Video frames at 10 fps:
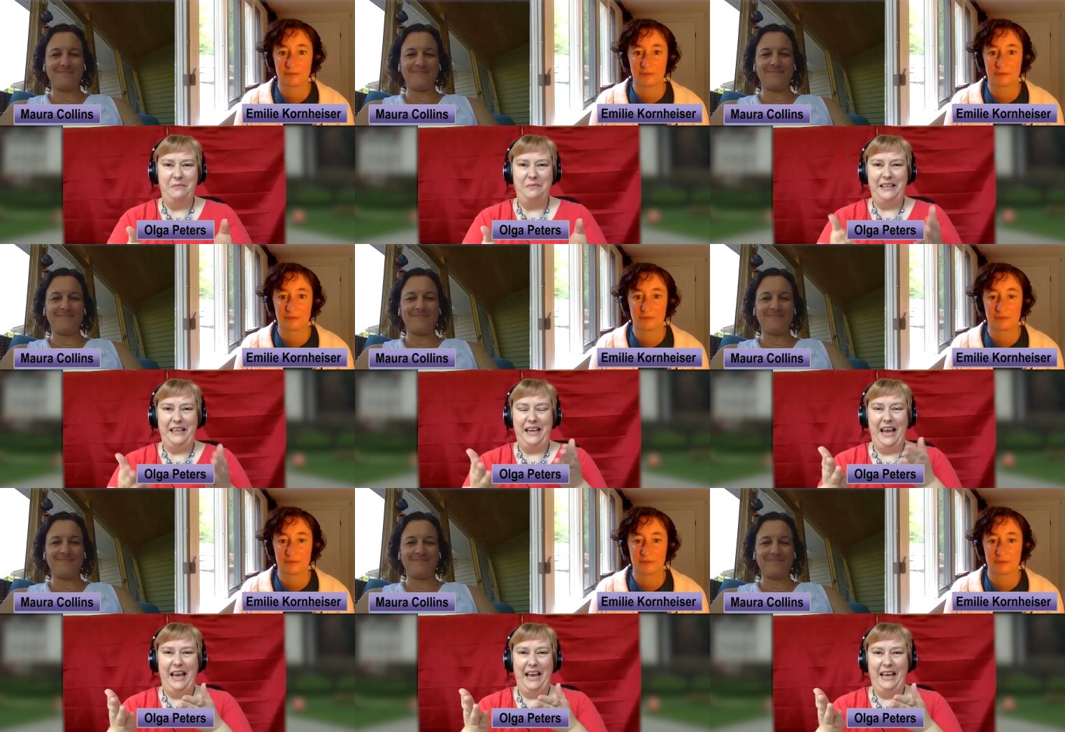Speaker 1: Emily,
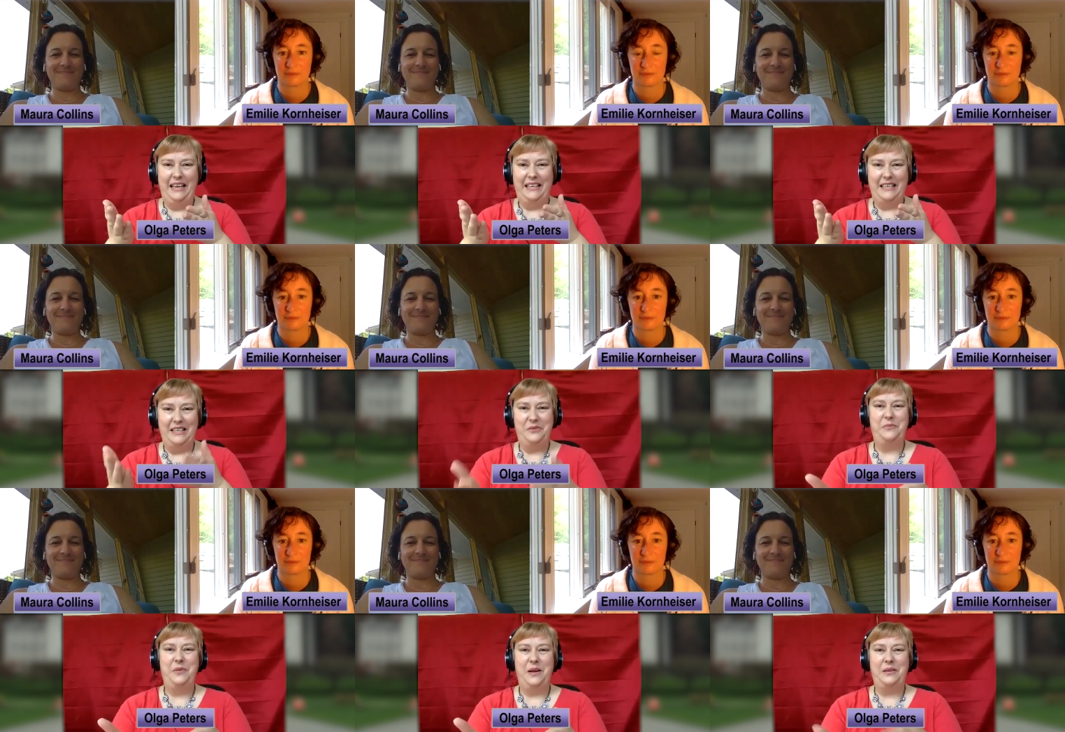and
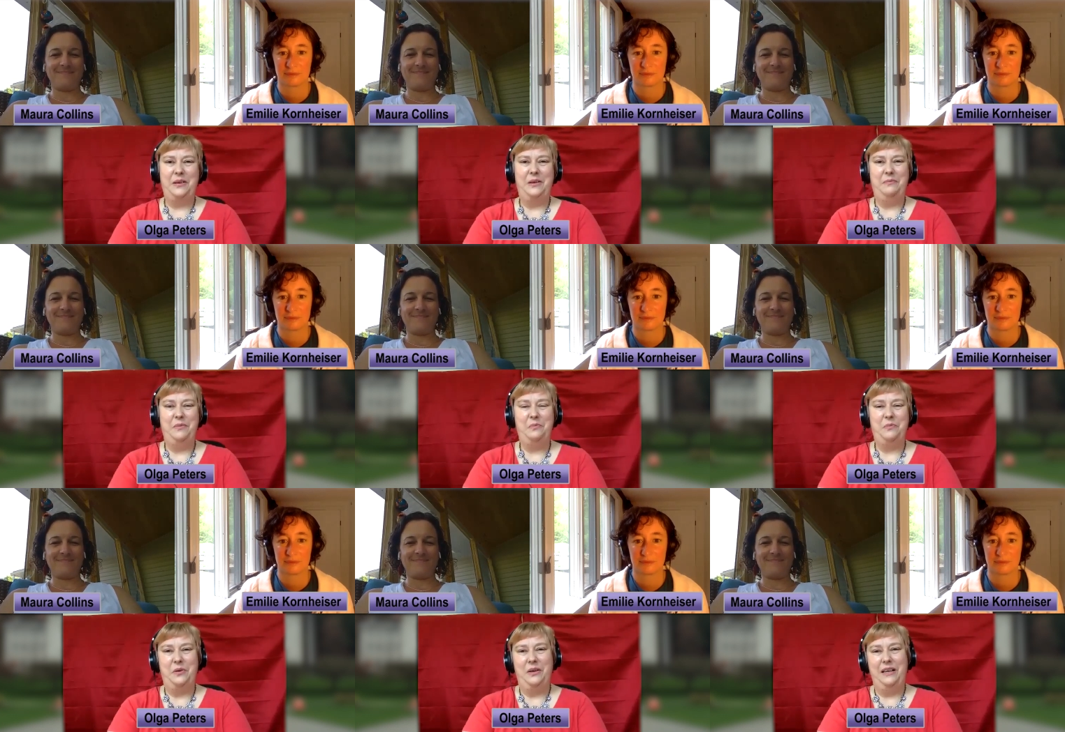welcome,
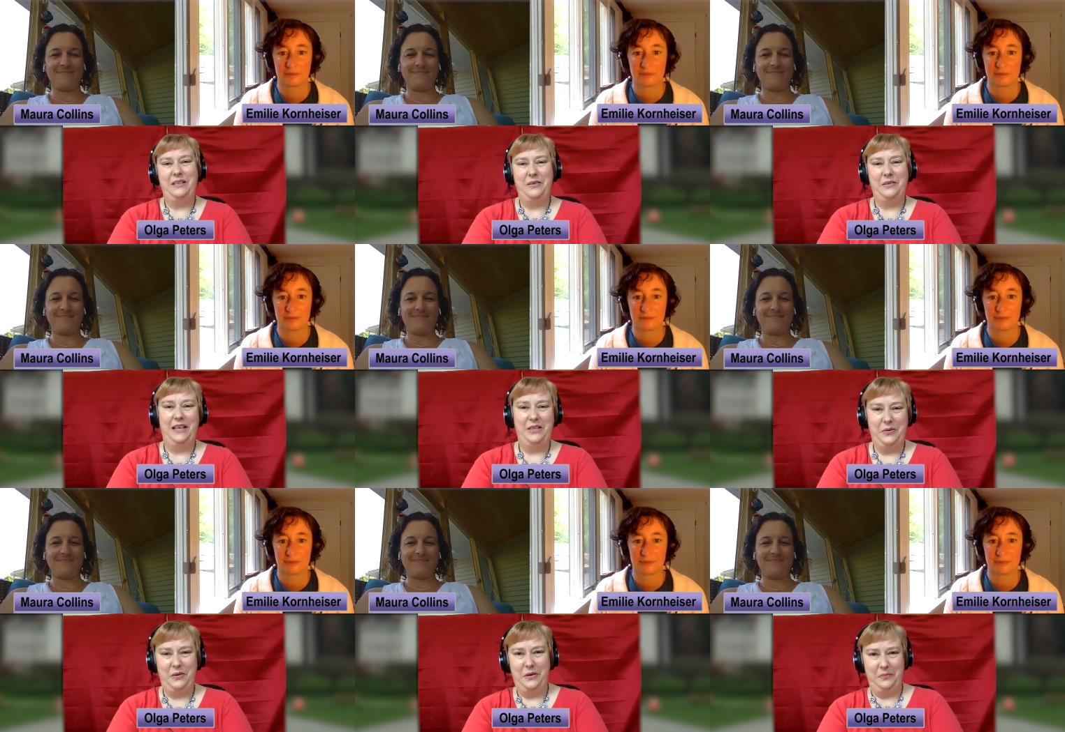Maura. So glad
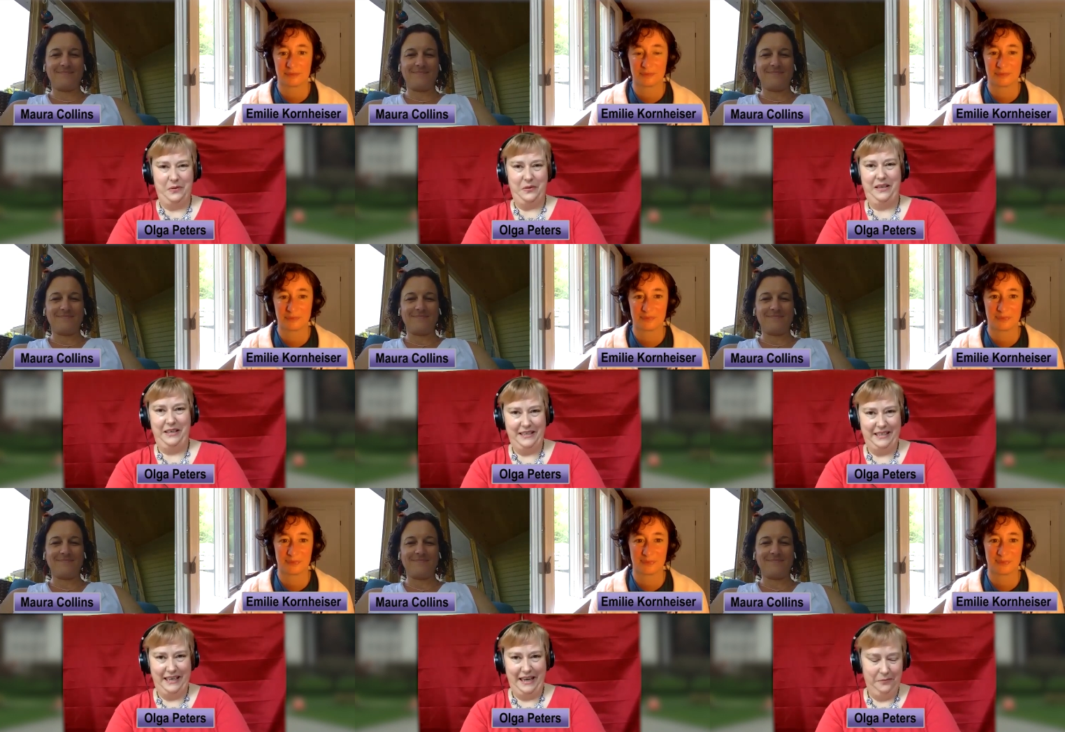you are both here
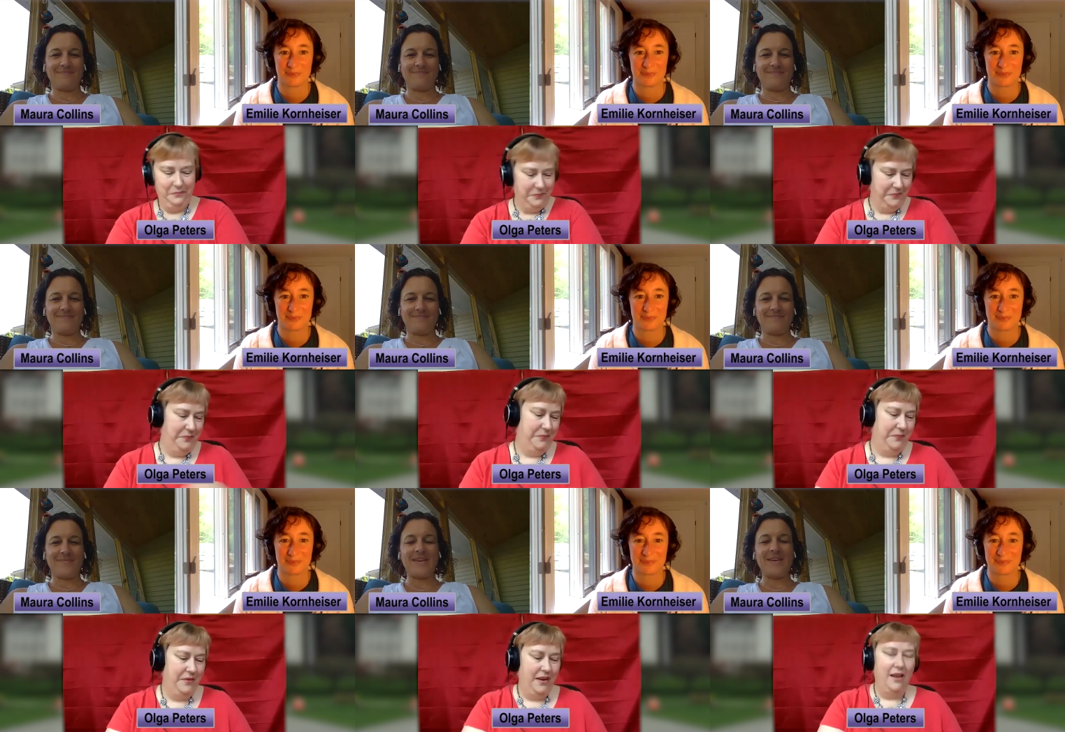today.
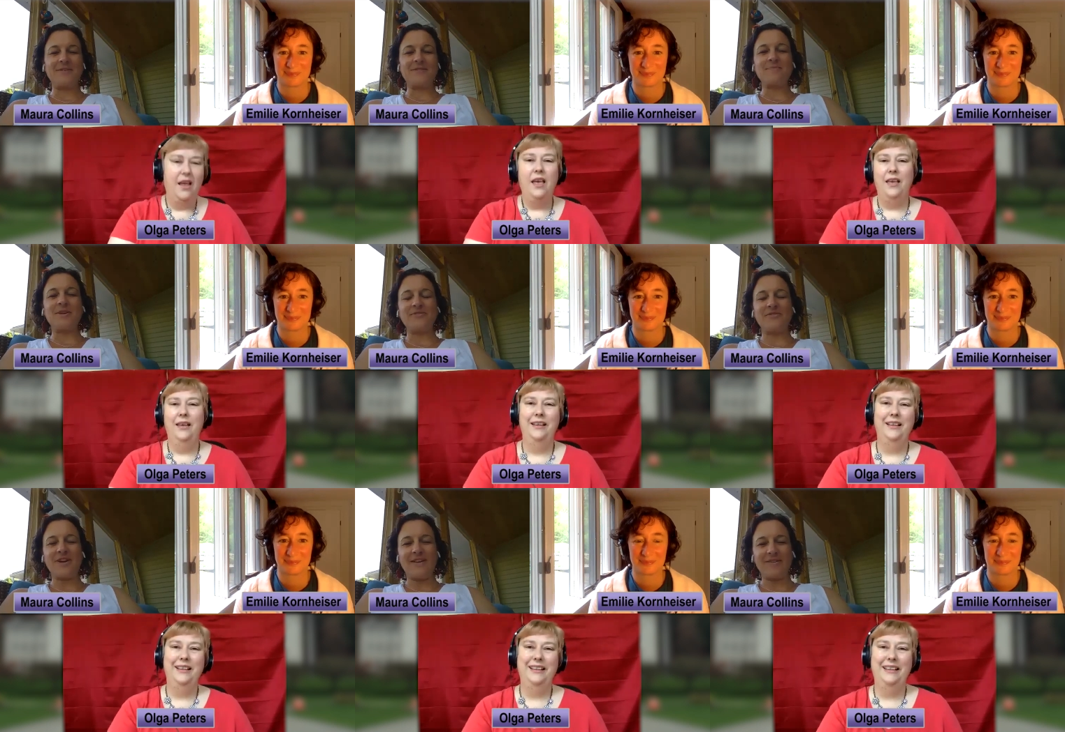
Speaker 2: Thank you so much for
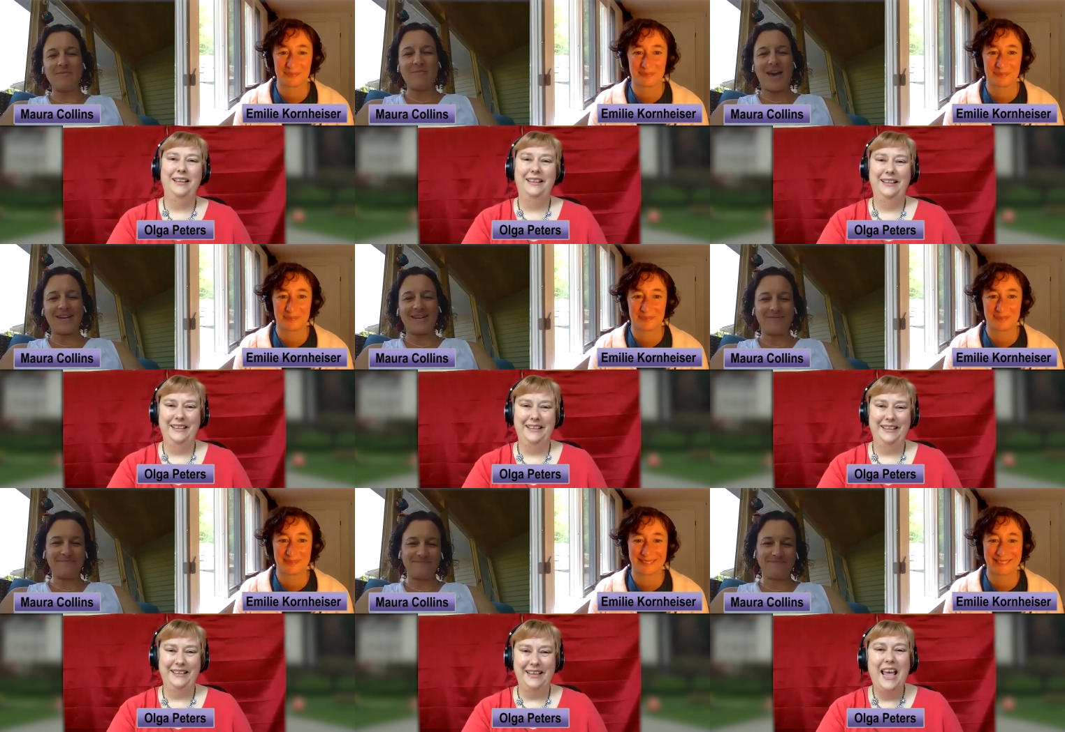having me back.
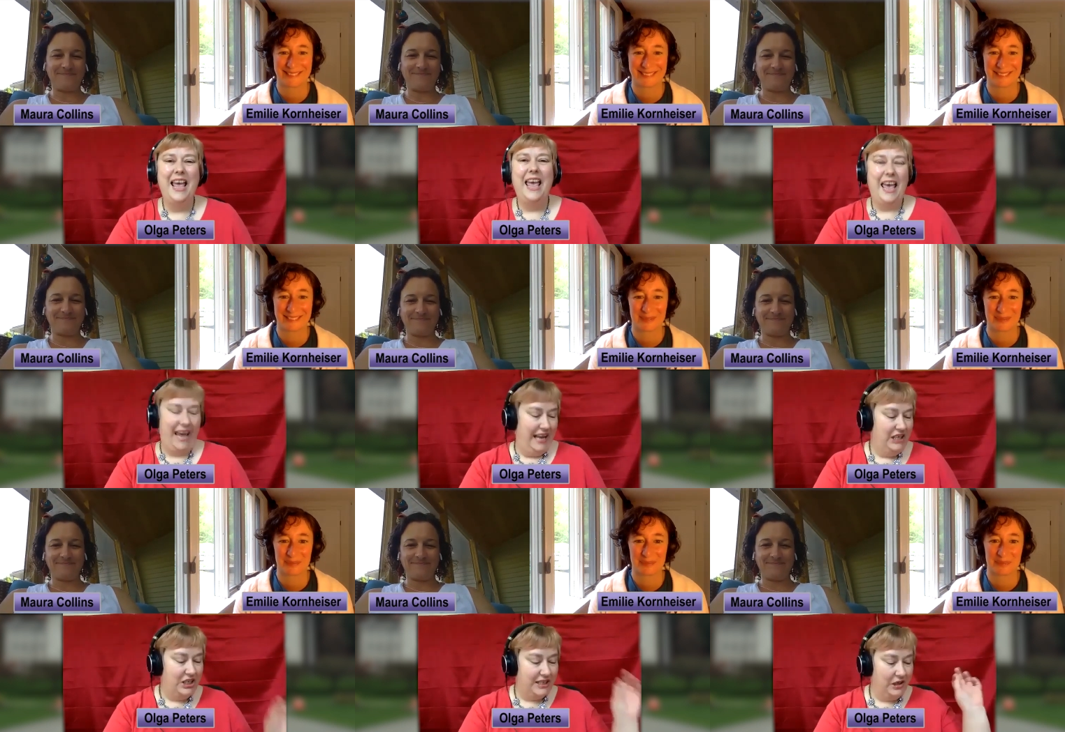
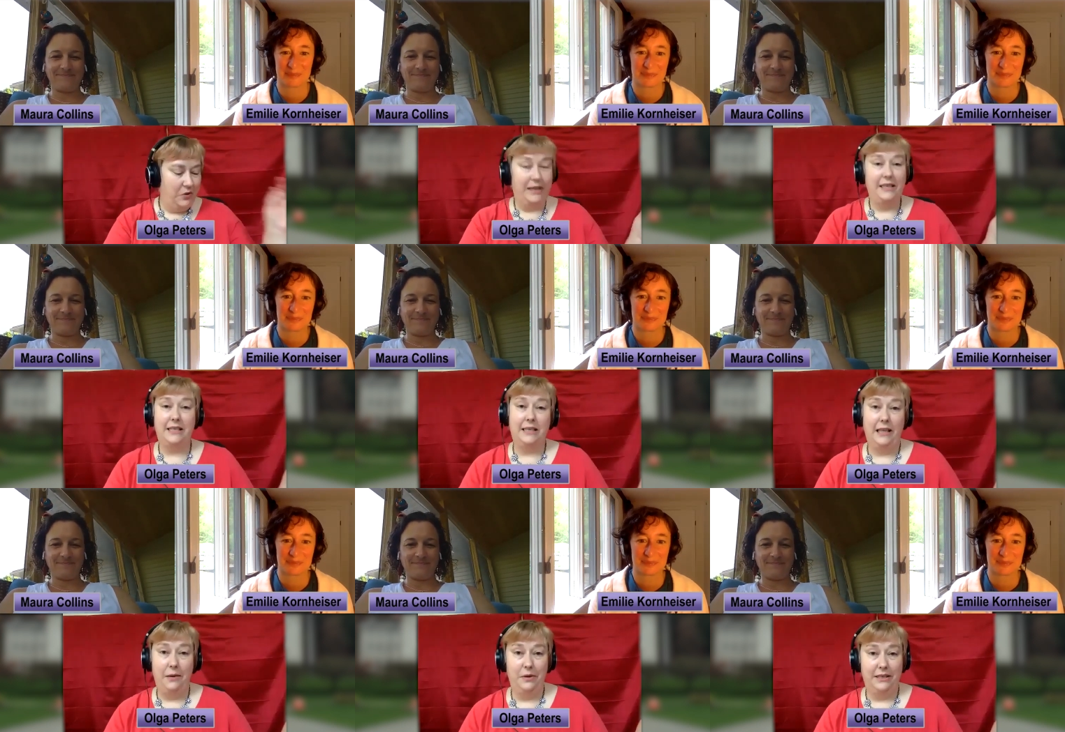
Speaker 1: And just a quick
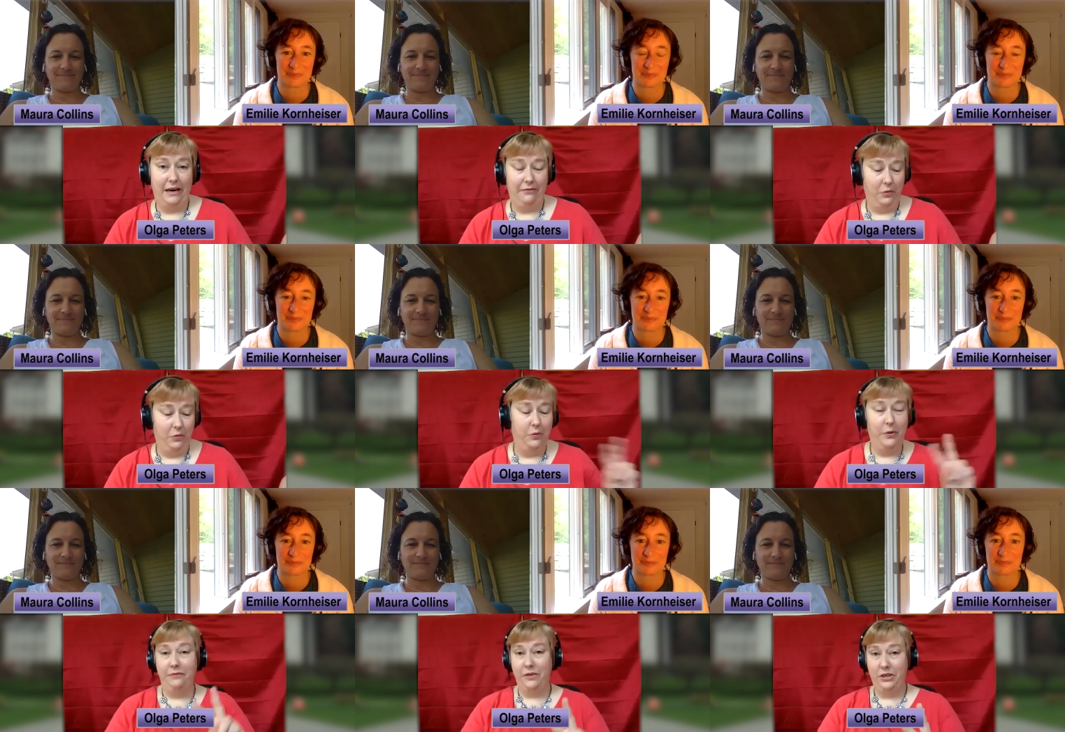disclaimer to everyone. We
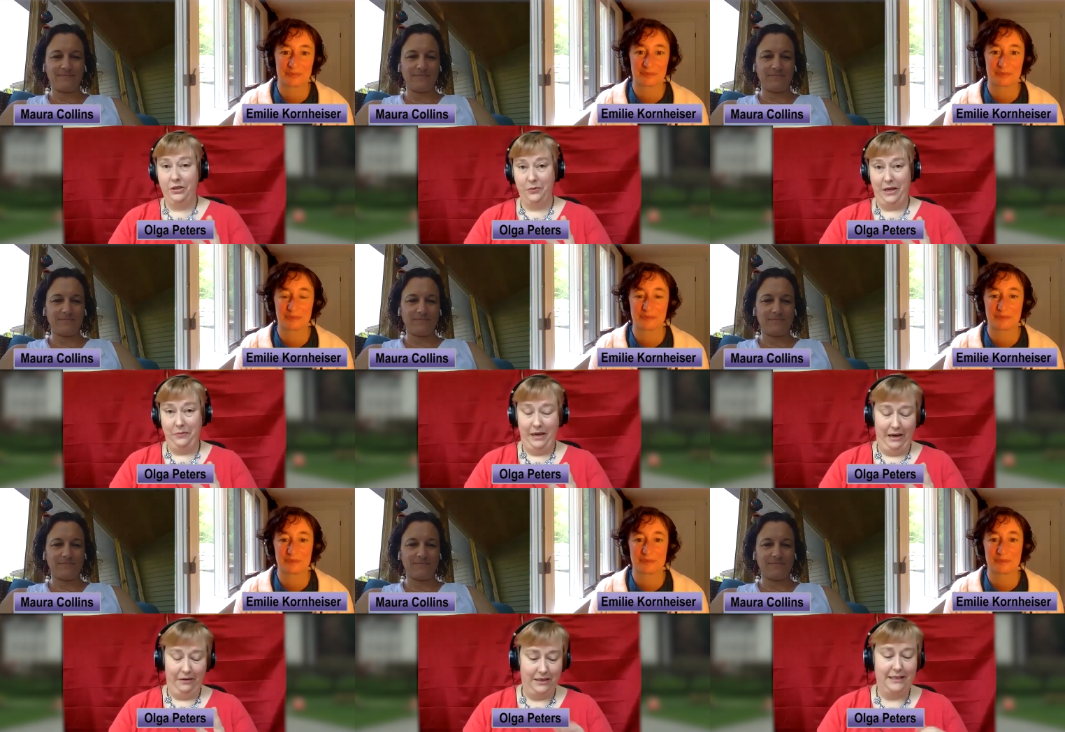have two that we have to